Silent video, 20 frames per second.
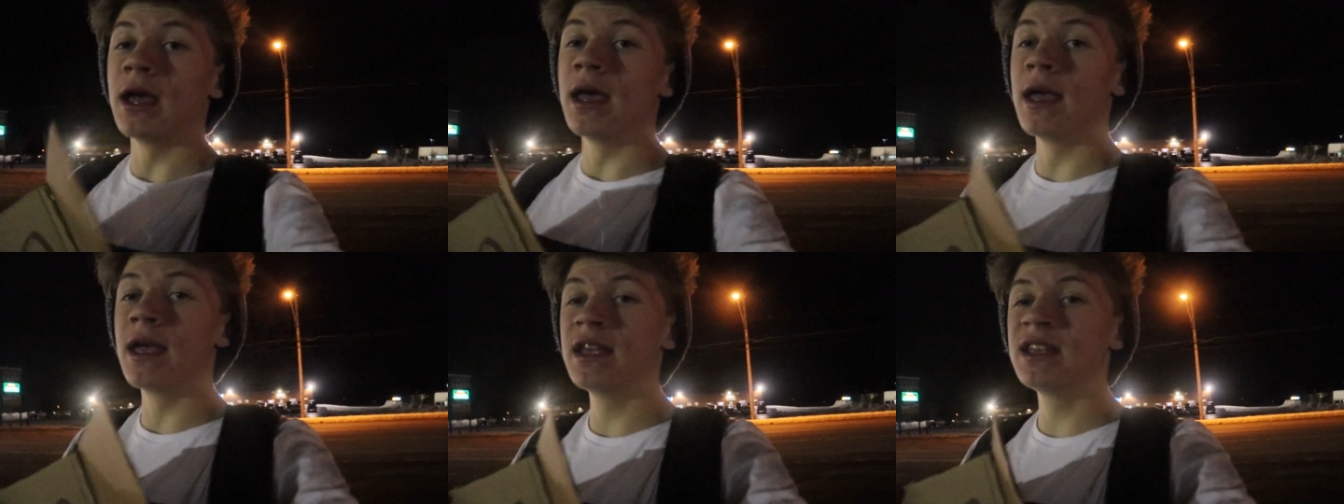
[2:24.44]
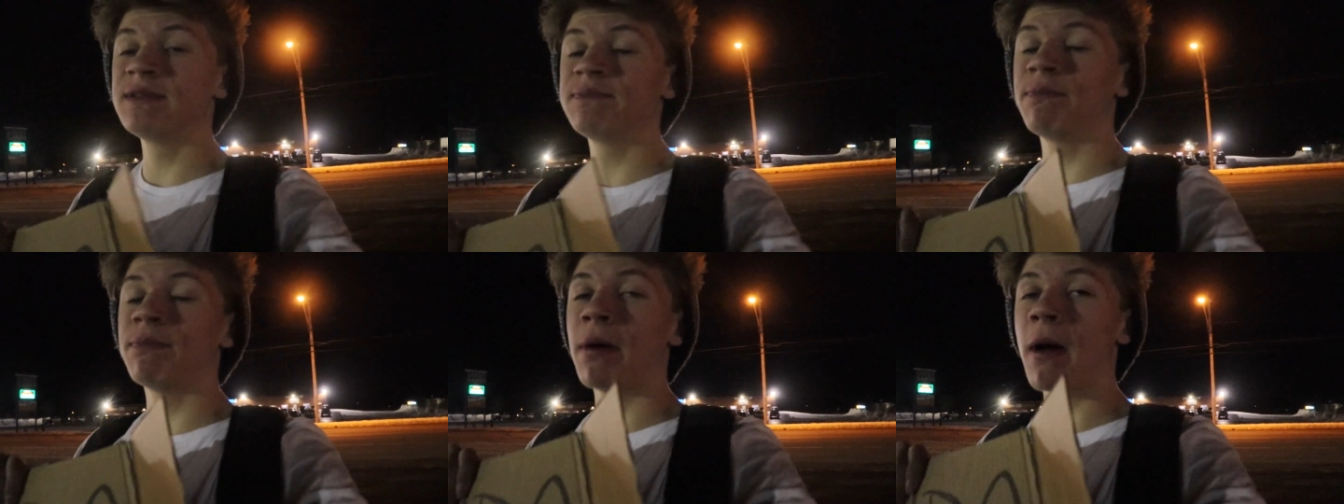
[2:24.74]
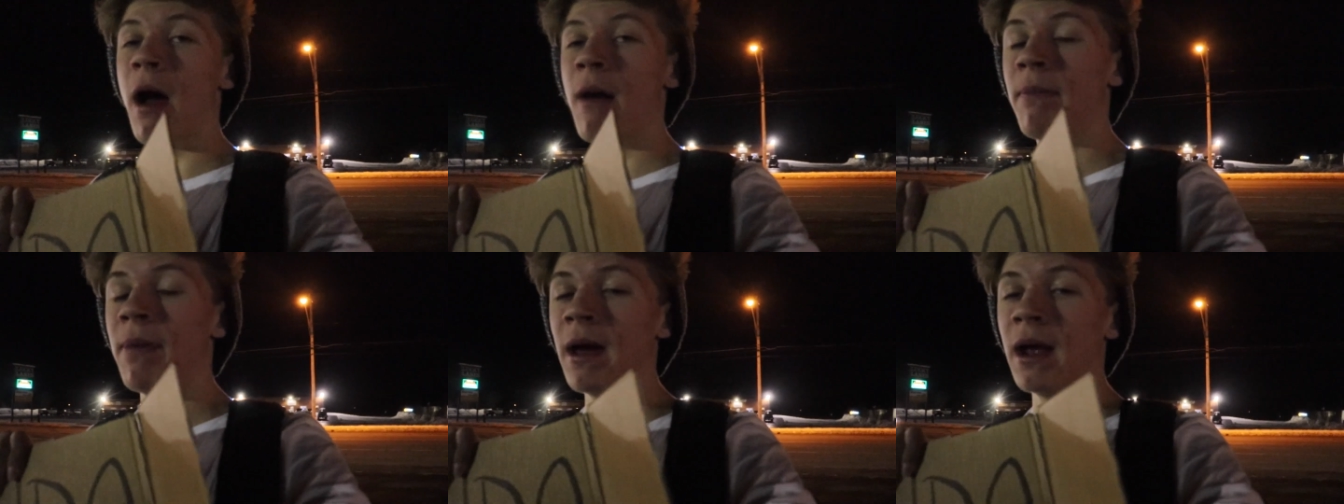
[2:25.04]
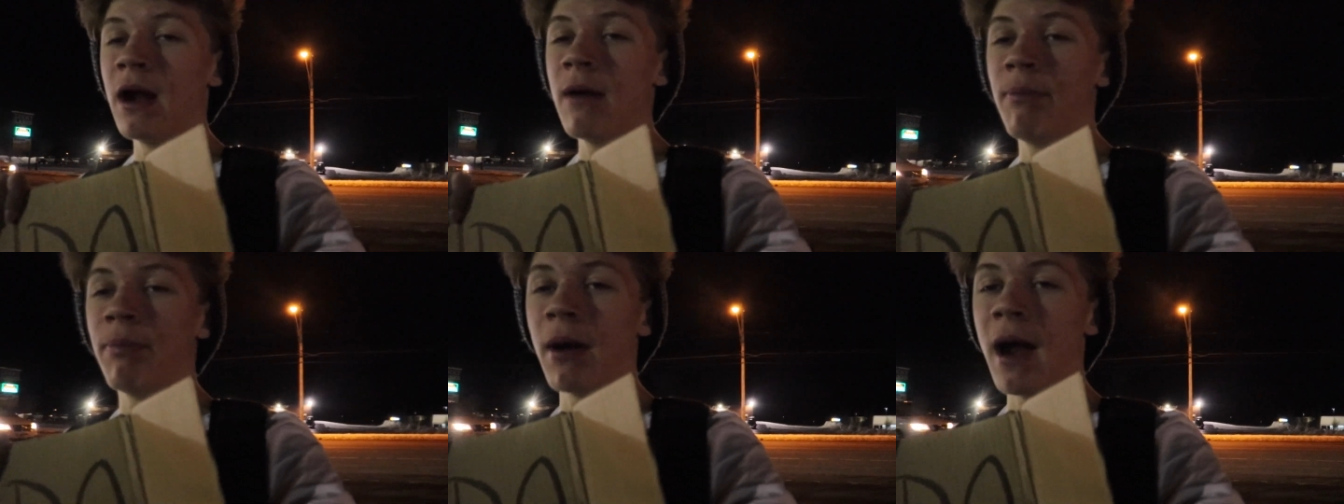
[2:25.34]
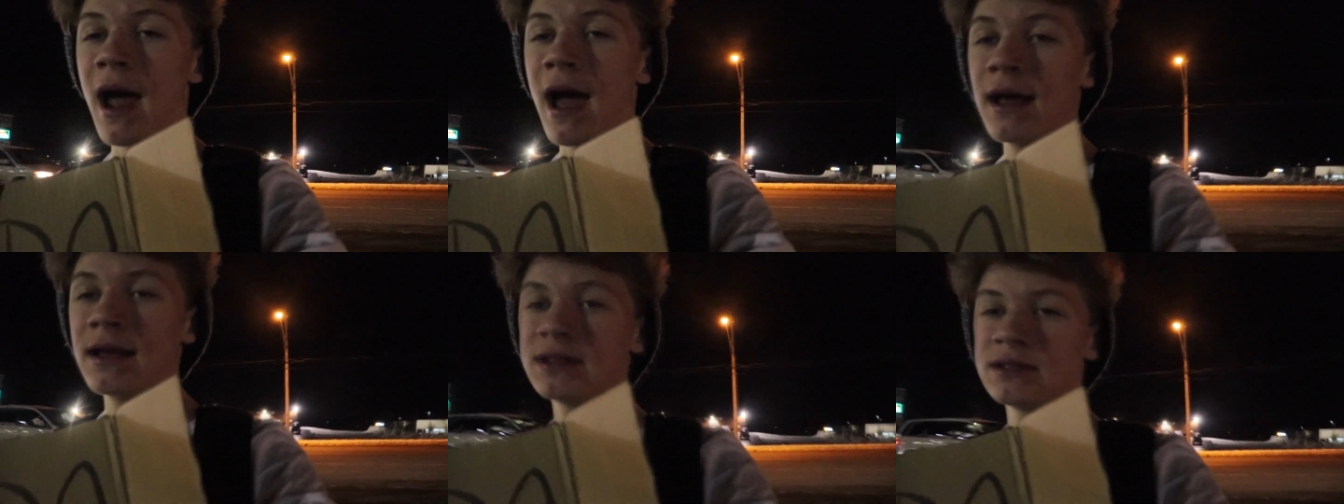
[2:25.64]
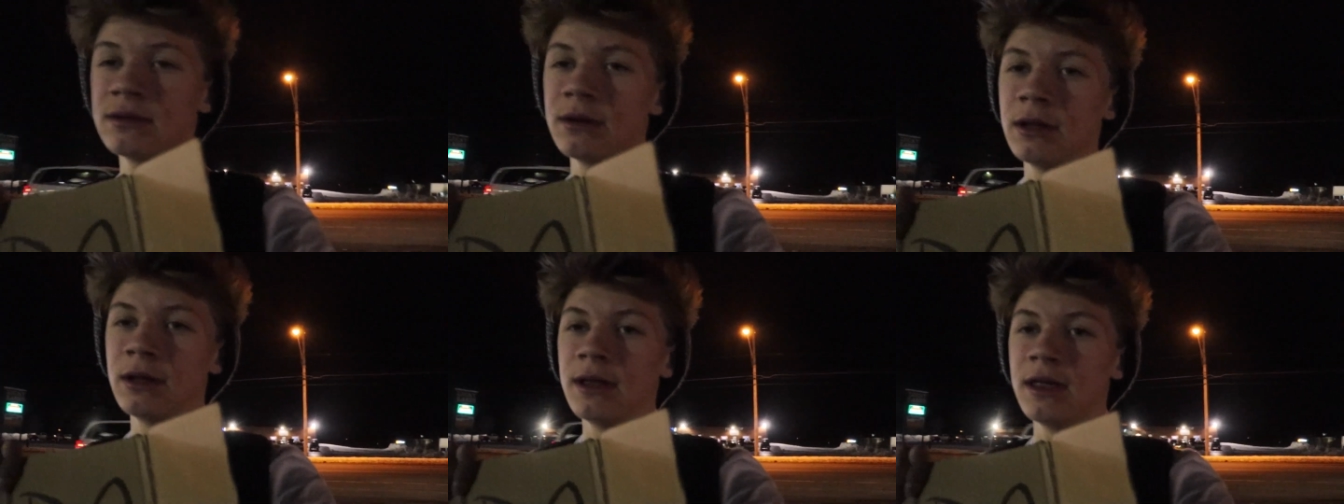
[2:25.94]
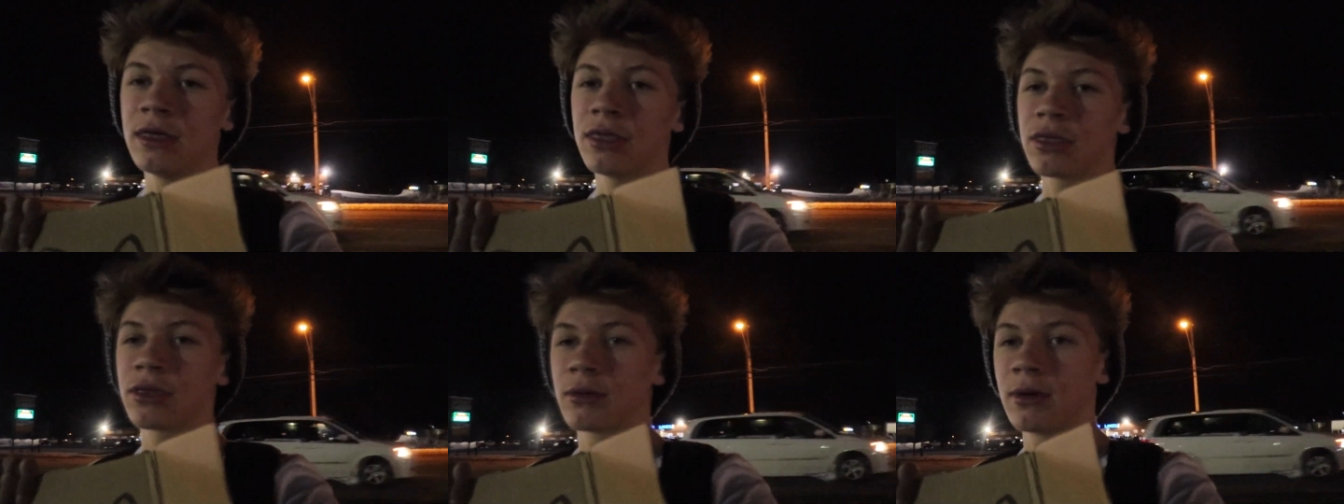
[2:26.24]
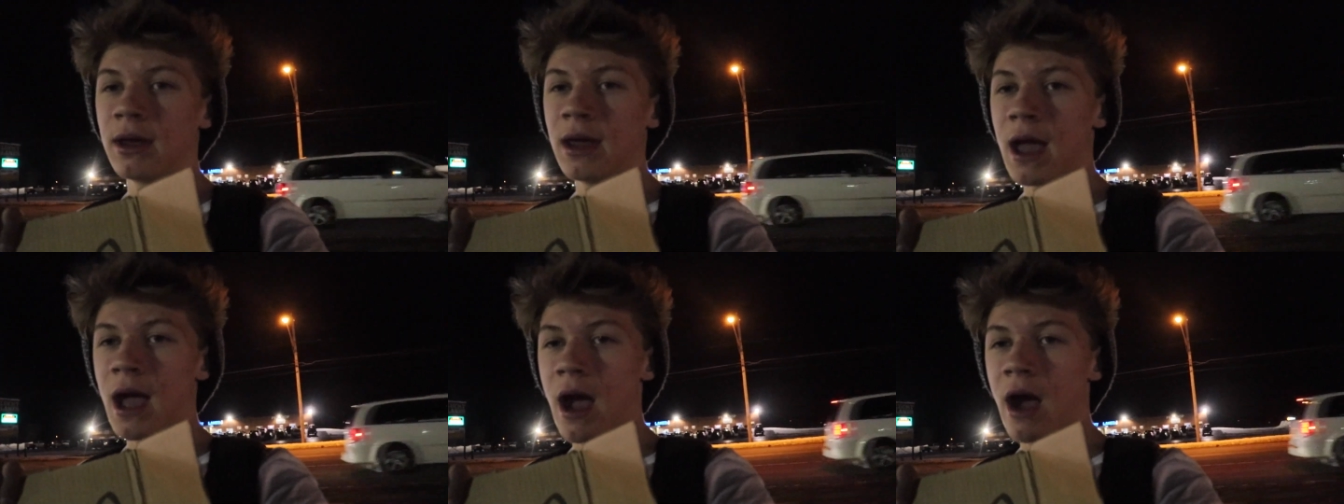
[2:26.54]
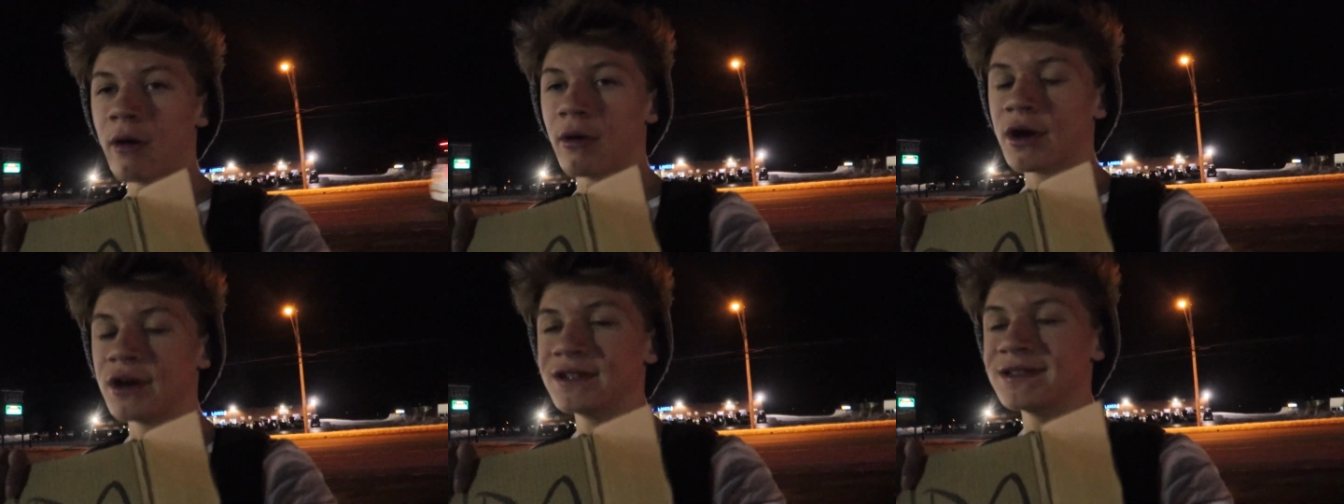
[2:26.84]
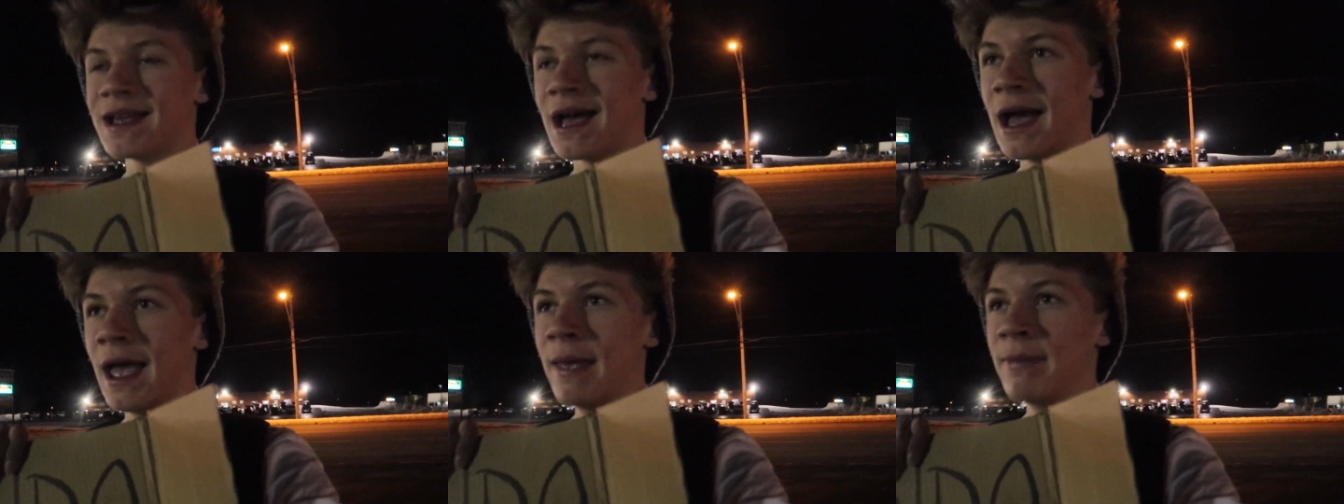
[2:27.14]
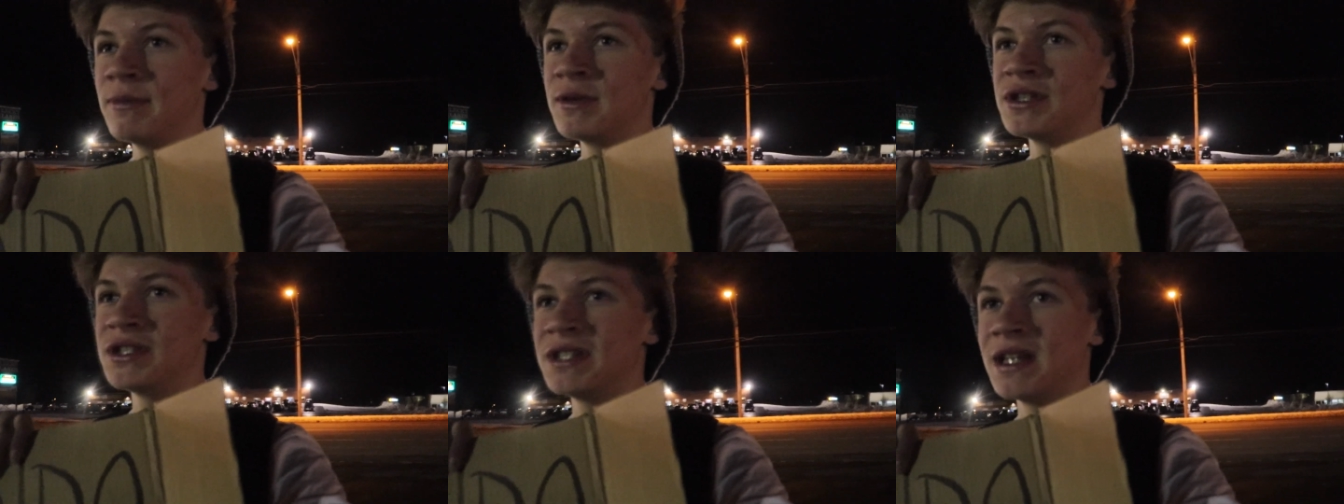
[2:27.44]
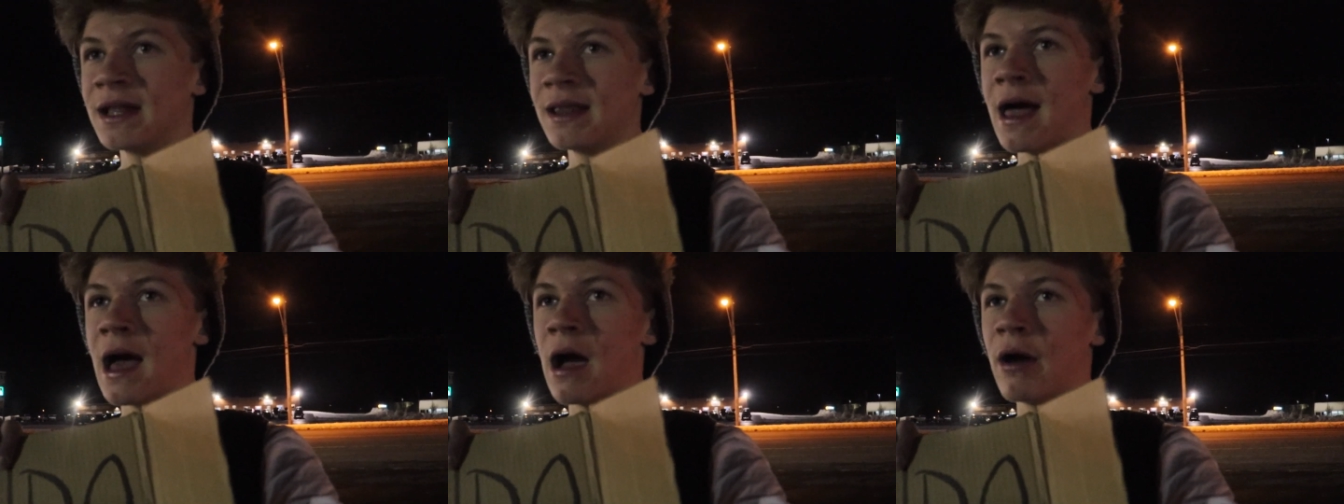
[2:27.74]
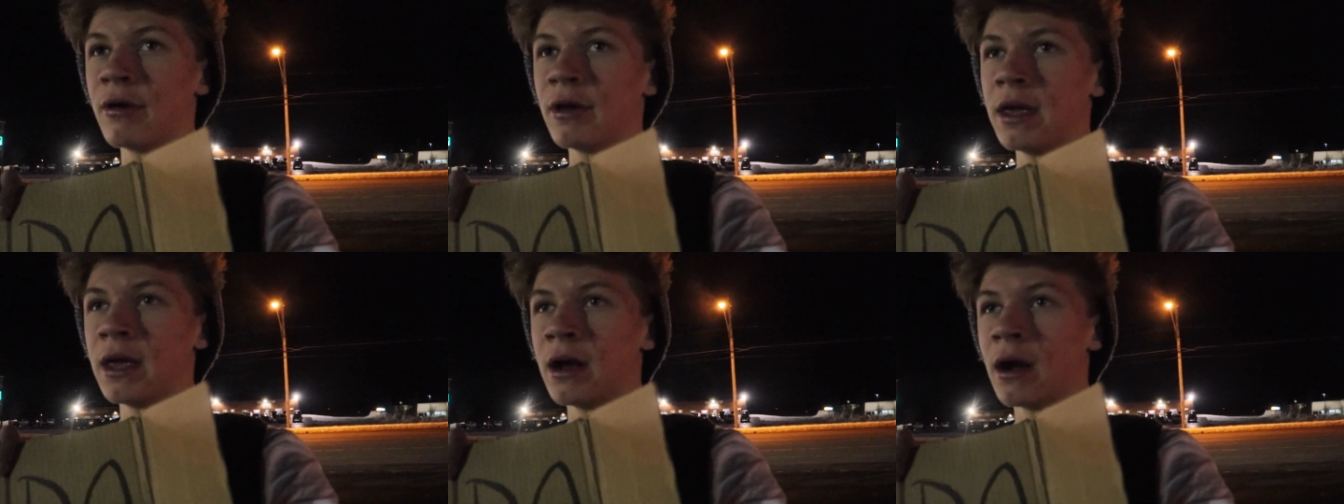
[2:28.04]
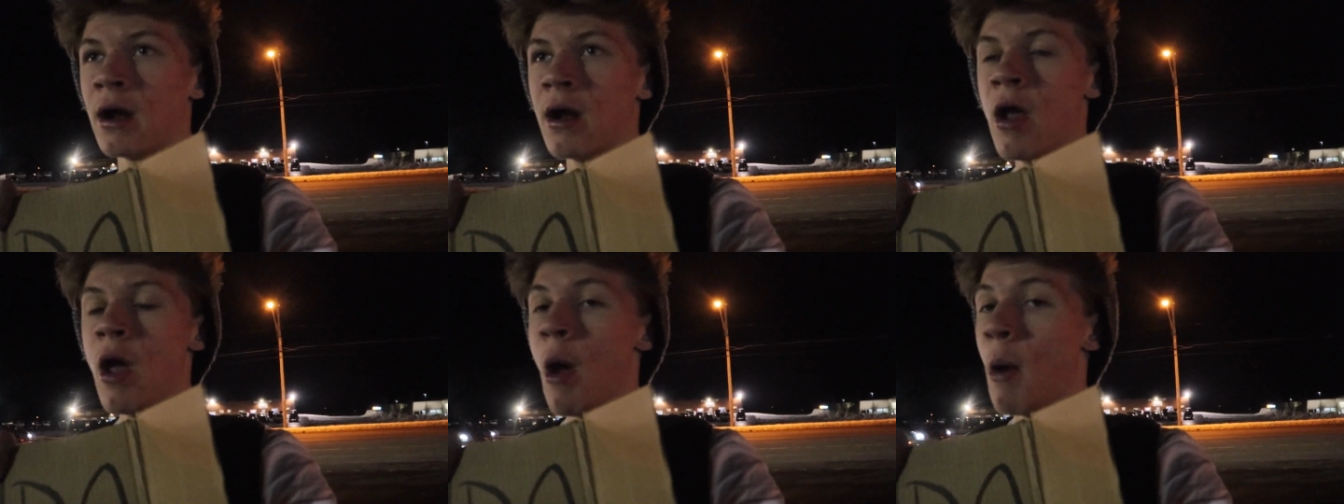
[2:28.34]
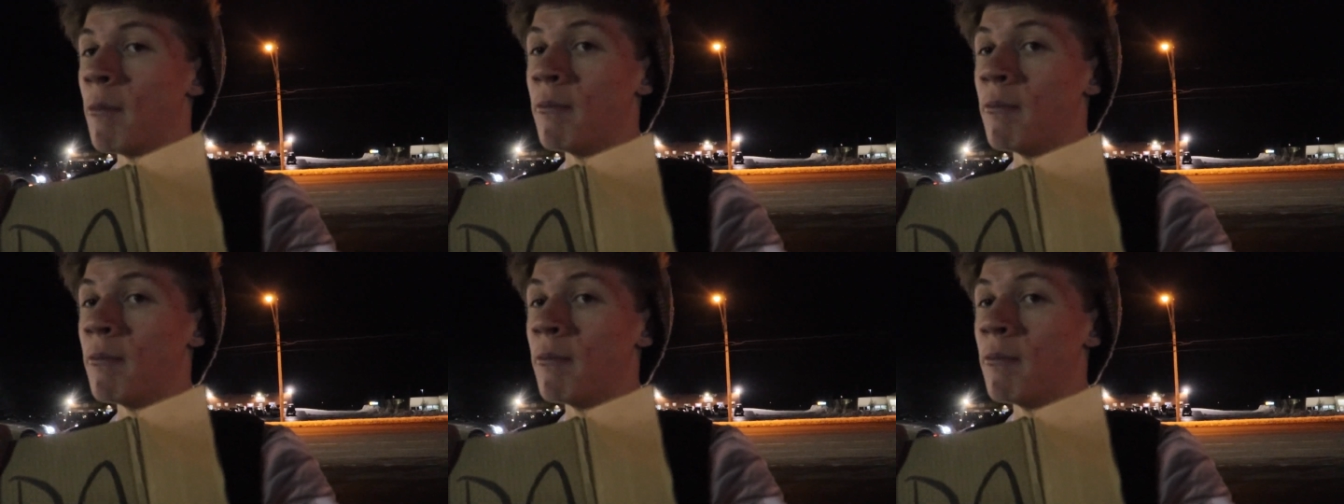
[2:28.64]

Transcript: It has been approximately three hours. I am still out here.